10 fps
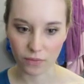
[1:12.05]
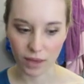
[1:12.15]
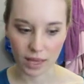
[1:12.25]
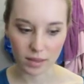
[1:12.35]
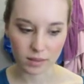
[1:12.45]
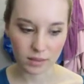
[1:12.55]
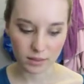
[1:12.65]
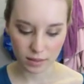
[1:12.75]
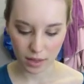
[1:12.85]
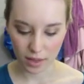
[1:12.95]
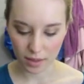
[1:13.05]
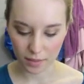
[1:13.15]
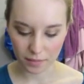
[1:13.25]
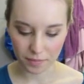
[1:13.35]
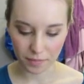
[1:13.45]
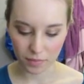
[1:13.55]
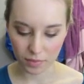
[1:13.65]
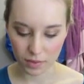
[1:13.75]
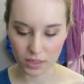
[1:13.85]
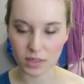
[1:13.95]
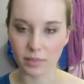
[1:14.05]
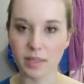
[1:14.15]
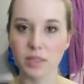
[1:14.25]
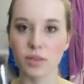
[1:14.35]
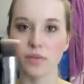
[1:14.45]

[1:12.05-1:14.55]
face. These are my two